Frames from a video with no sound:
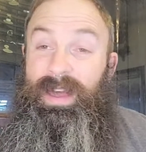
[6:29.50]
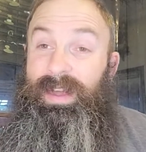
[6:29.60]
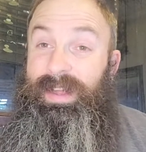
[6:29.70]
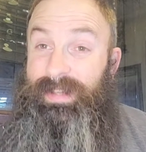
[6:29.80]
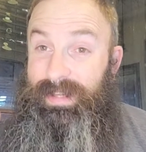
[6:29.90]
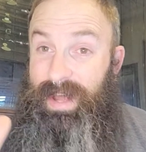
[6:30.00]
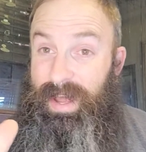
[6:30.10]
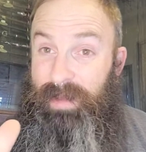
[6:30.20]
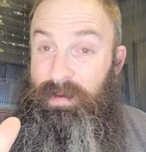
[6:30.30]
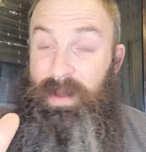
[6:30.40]
it's
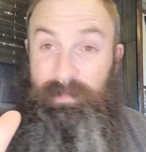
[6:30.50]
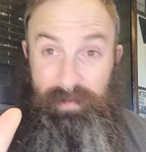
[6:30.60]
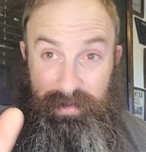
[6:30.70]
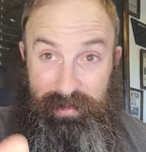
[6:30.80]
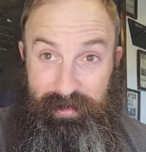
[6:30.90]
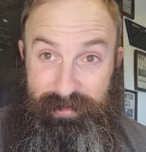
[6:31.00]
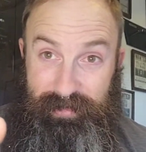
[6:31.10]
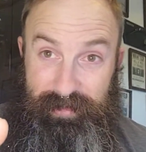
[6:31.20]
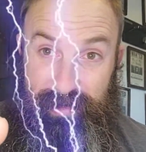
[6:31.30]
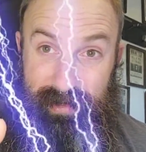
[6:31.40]
time for a
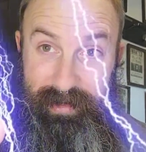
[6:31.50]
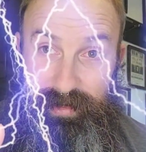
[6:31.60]
closer look.